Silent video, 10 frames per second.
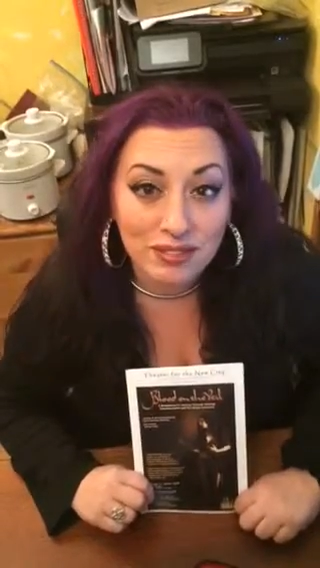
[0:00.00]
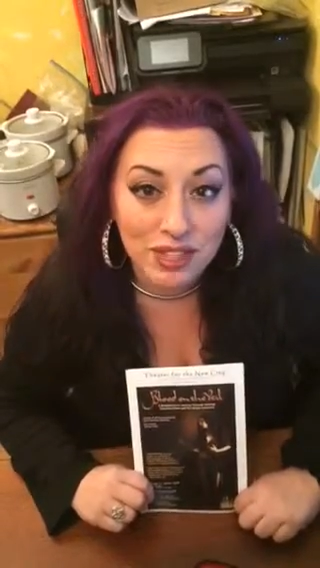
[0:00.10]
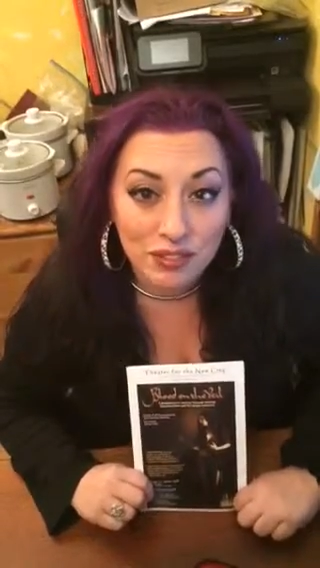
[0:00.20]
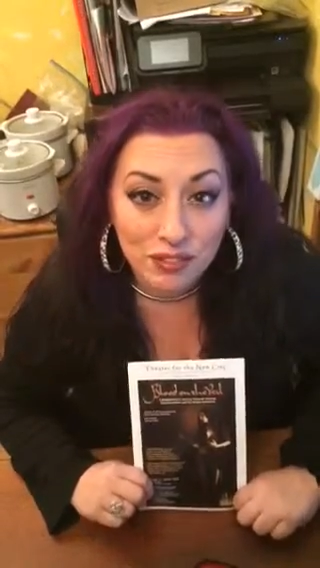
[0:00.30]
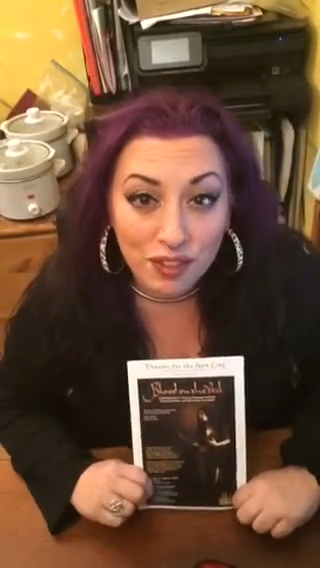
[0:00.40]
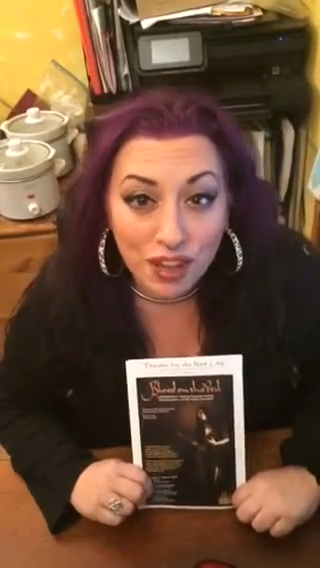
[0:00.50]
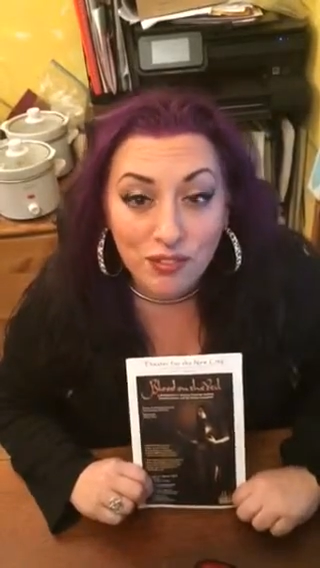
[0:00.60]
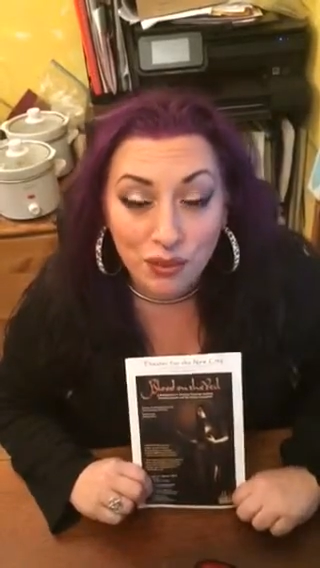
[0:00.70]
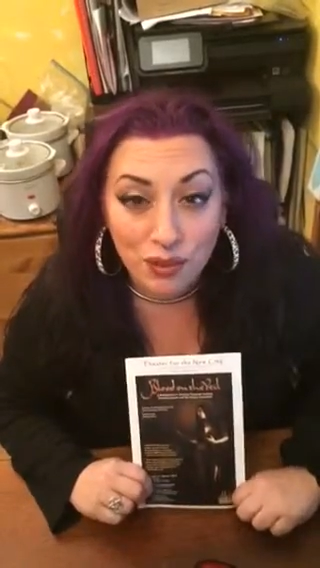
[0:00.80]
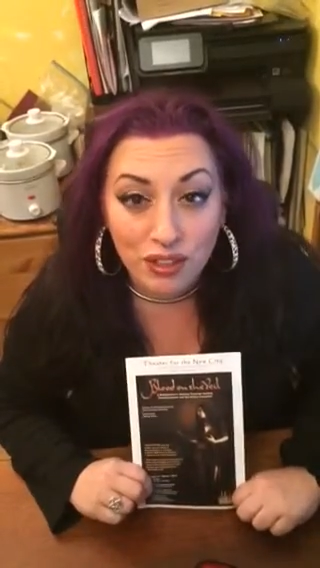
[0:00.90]

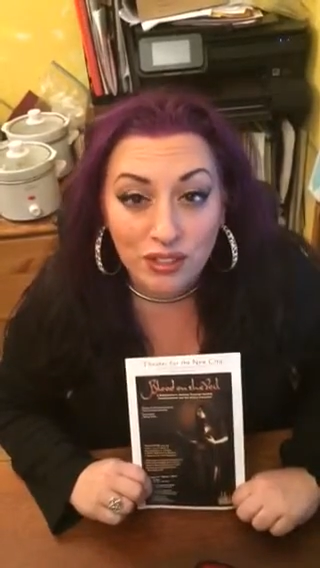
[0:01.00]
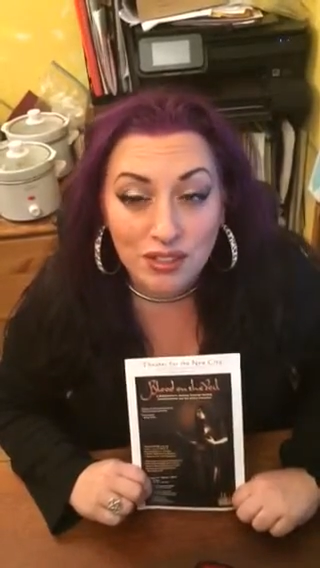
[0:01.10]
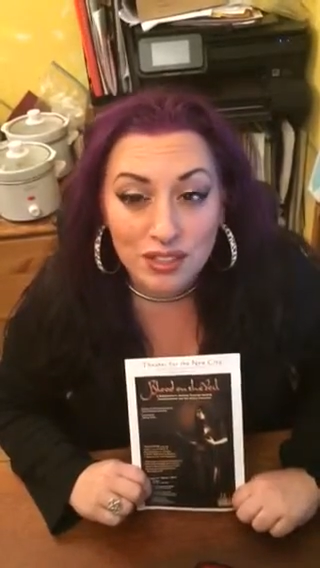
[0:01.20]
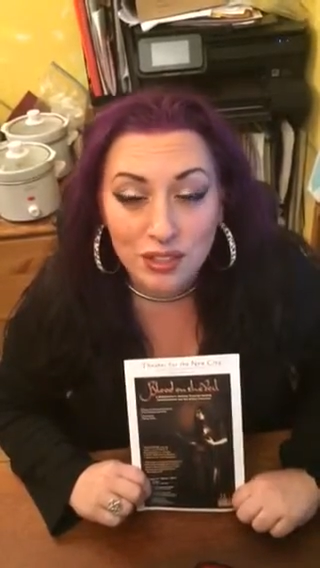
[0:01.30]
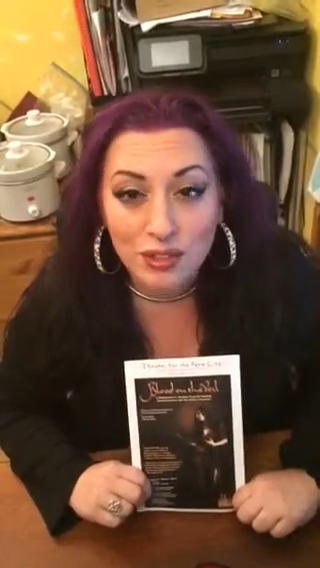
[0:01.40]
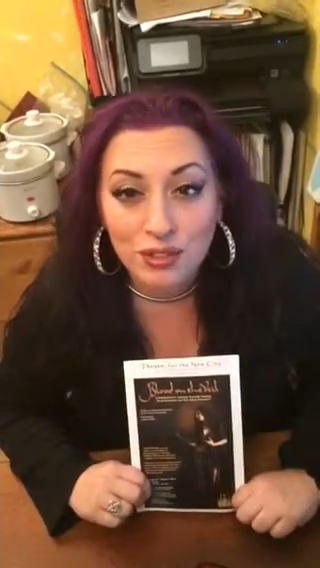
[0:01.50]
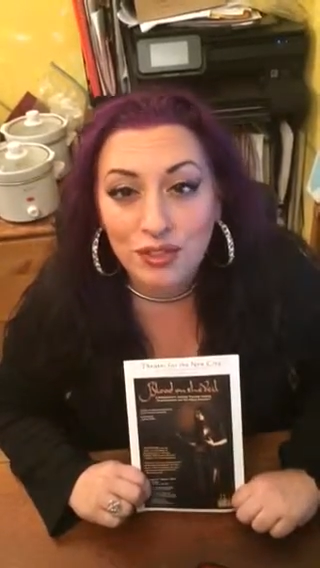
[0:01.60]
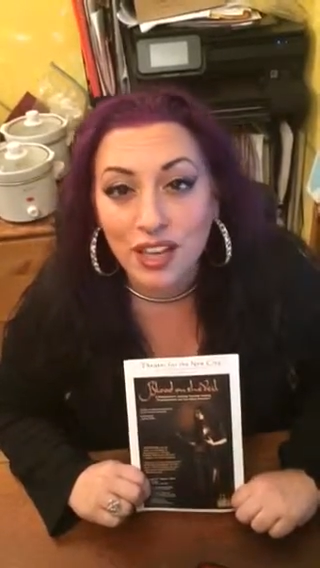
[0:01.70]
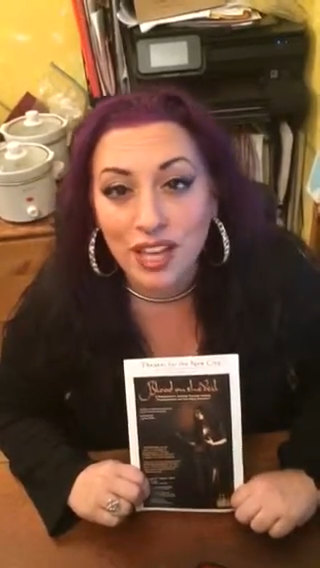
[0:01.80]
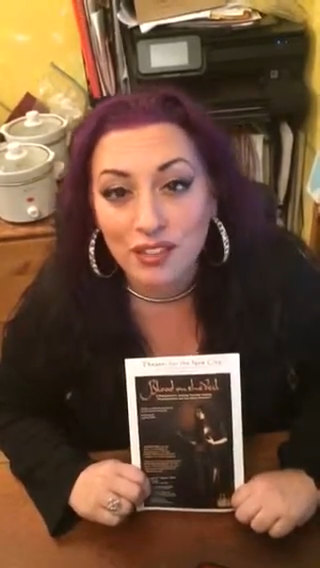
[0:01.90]

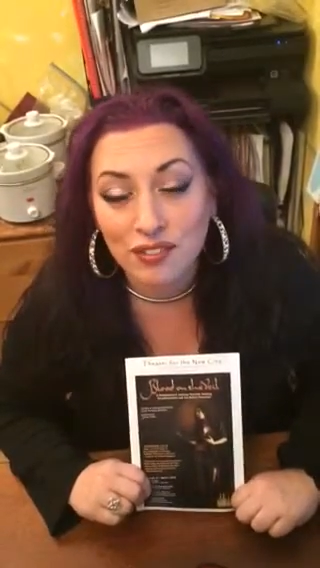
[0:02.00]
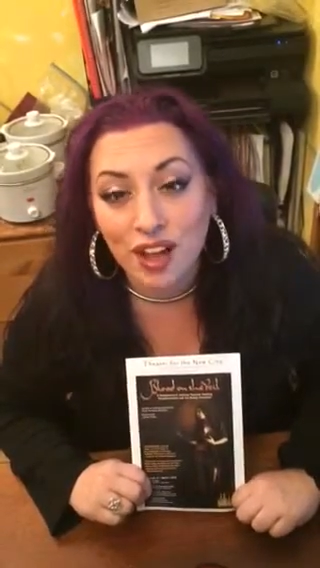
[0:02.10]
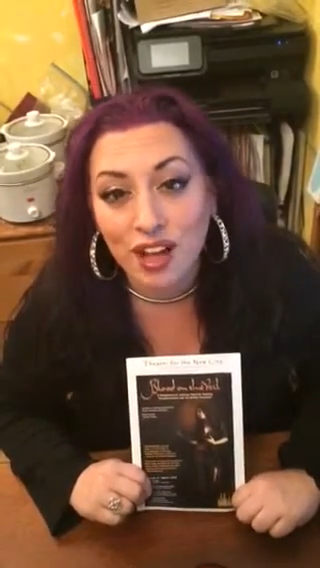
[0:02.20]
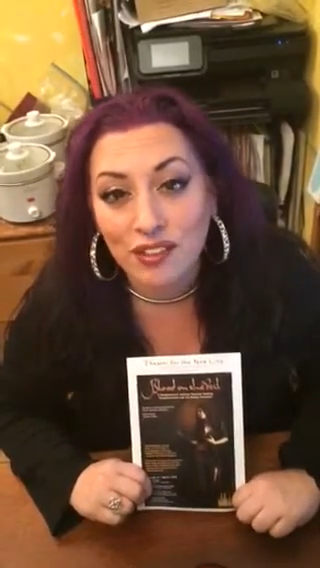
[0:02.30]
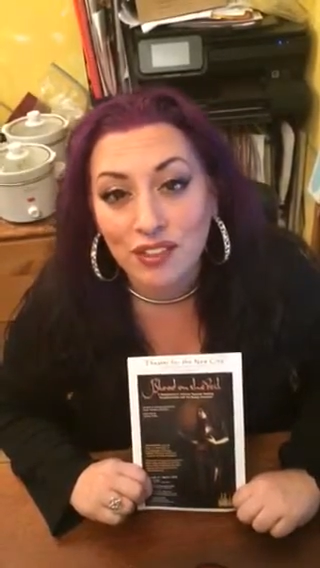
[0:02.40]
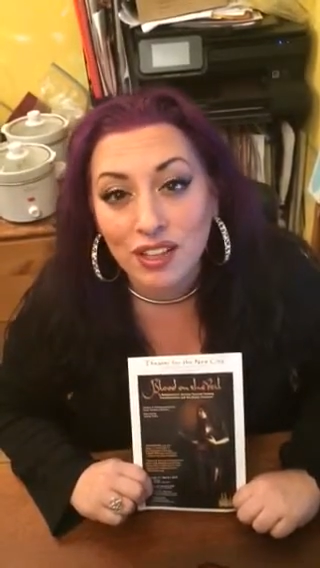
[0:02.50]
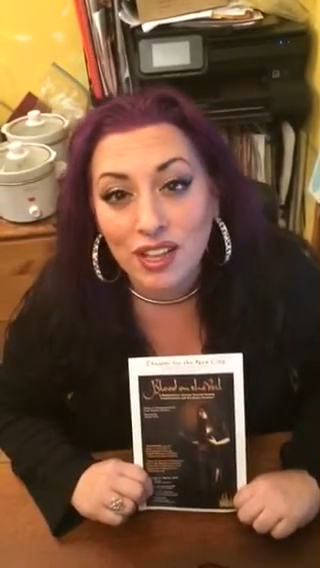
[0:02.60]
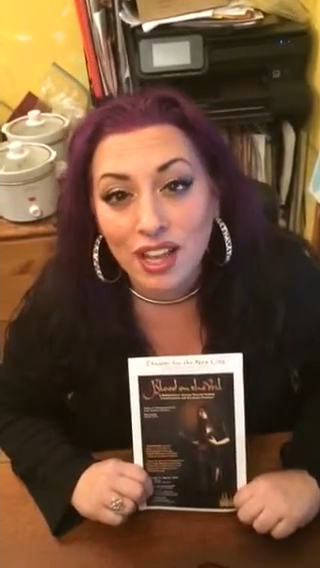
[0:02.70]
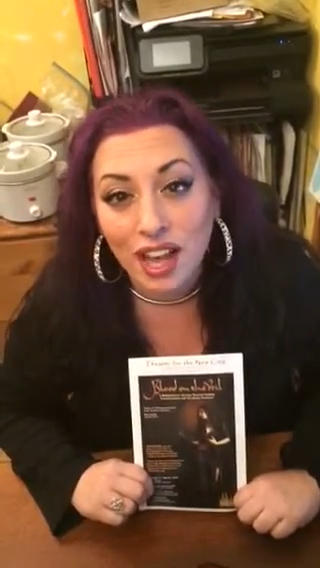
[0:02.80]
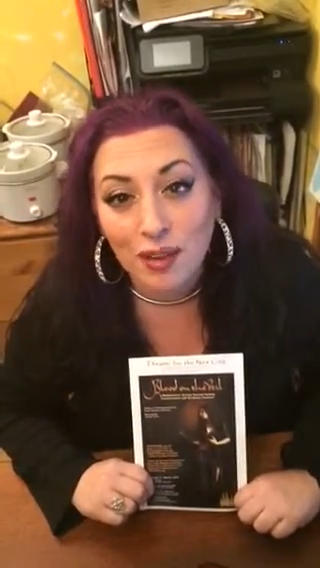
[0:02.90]
631-754-0385
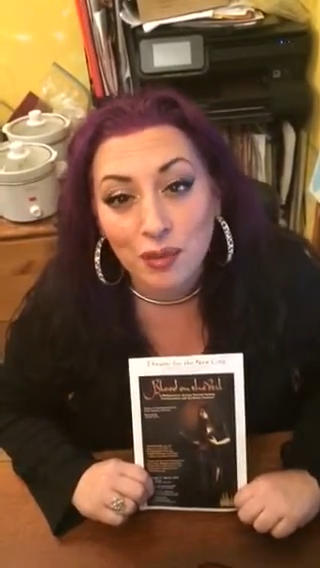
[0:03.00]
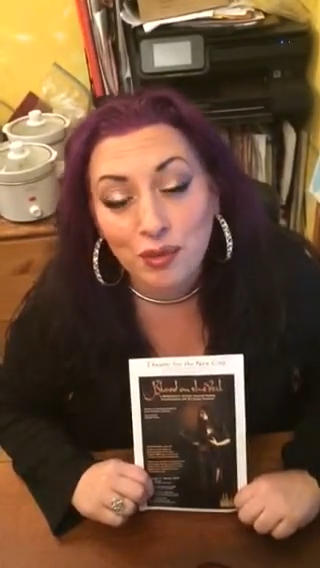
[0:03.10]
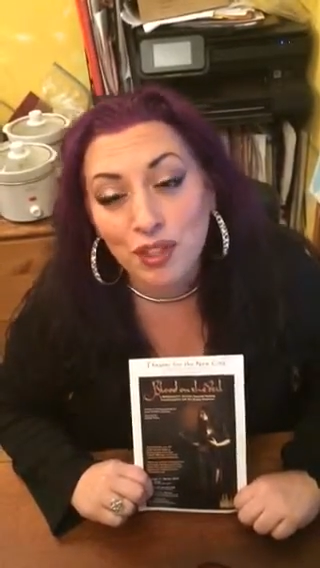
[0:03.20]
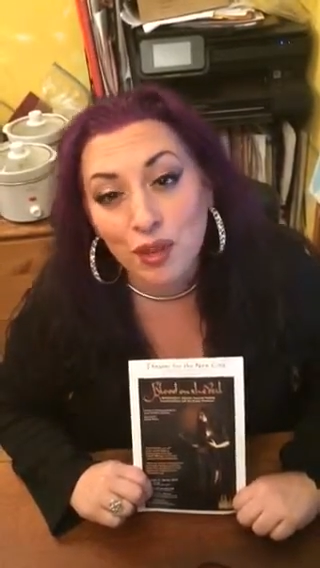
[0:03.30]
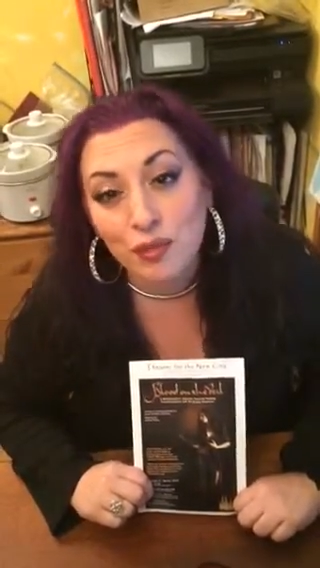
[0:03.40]
and we would